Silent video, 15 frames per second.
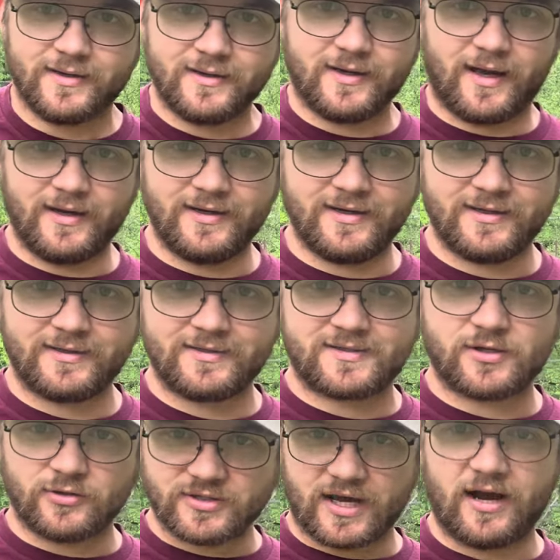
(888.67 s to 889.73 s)
I get
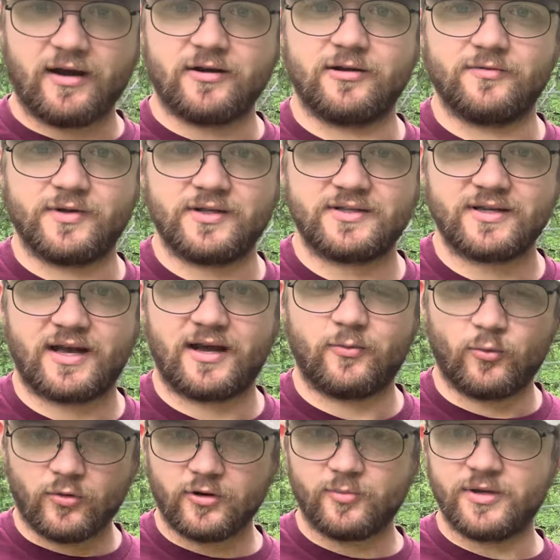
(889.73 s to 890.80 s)
so tired of it. I
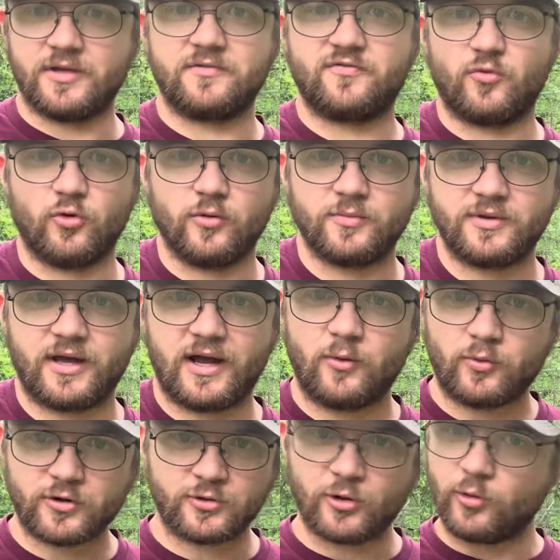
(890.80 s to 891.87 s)
want to be informed. I
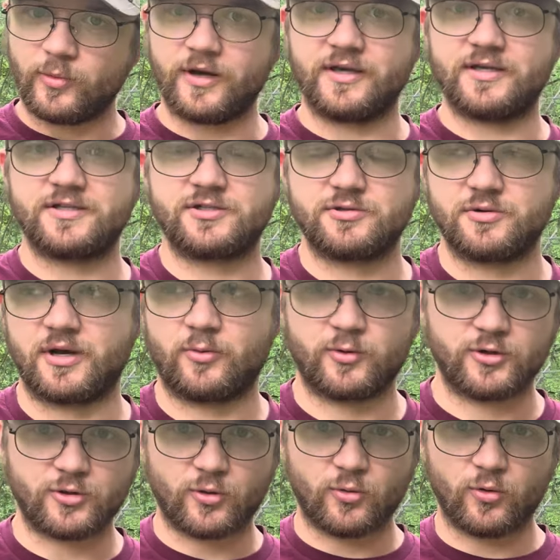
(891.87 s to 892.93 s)
want to know my history. I want
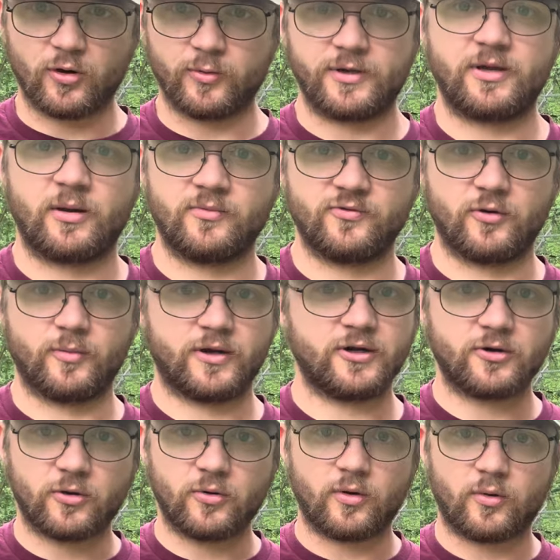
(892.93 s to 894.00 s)
to know where we come from. I want to
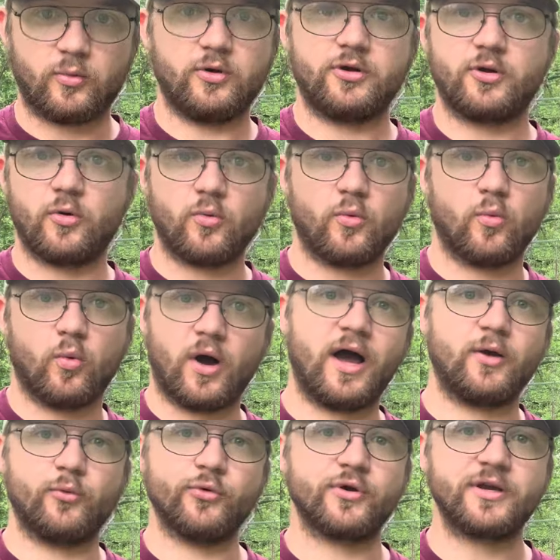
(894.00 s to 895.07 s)
know why
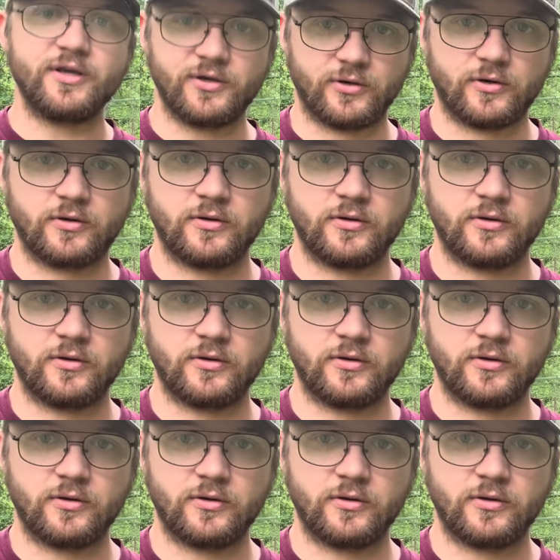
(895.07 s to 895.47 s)
we're here.